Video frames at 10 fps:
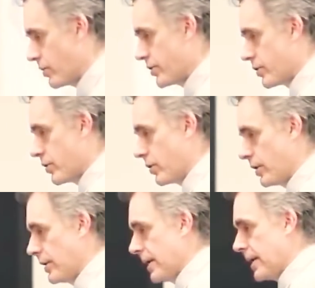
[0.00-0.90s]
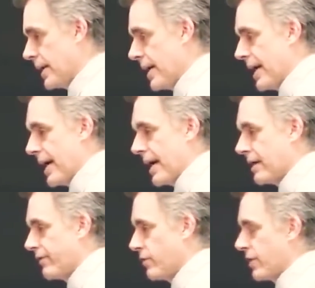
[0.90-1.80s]
towards your goal.
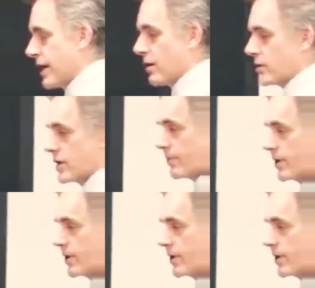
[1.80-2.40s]
And if you encounter